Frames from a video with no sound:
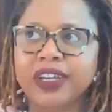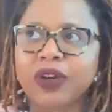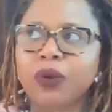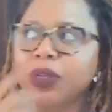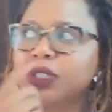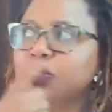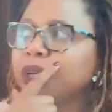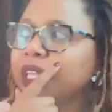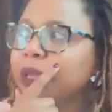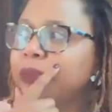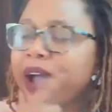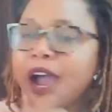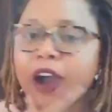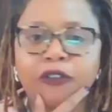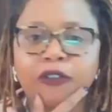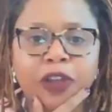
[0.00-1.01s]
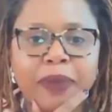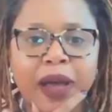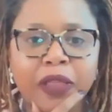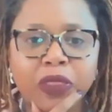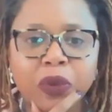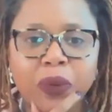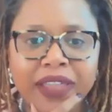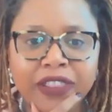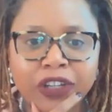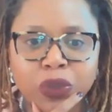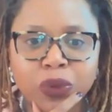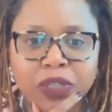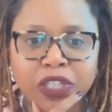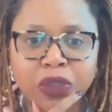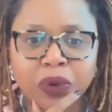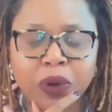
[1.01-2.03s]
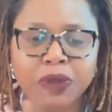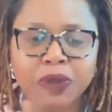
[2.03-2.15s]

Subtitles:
what's really powerful about the way that trees grow.